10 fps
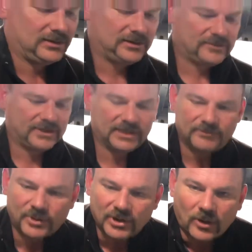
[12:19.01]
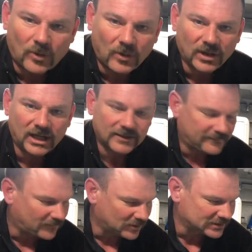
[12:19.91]
So I didn't put a whole lot of
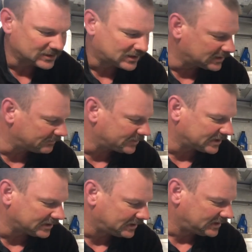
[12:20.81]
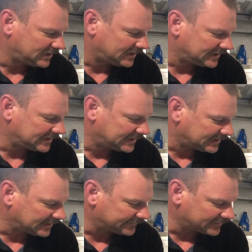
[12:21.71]
force on it, but again,
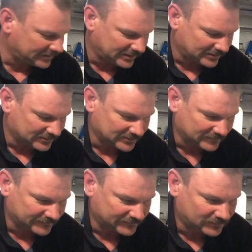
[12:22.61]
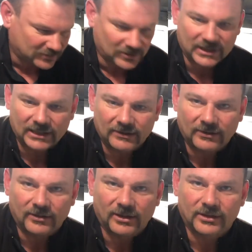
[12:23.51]
after years of torquing
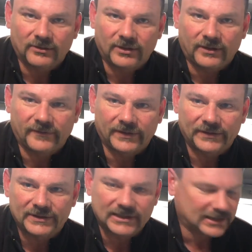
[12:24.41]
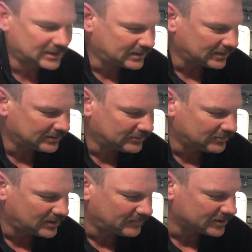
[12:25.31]
on oil filters, I kind of know
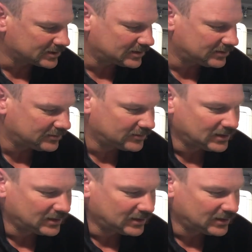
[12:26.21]
how much to do.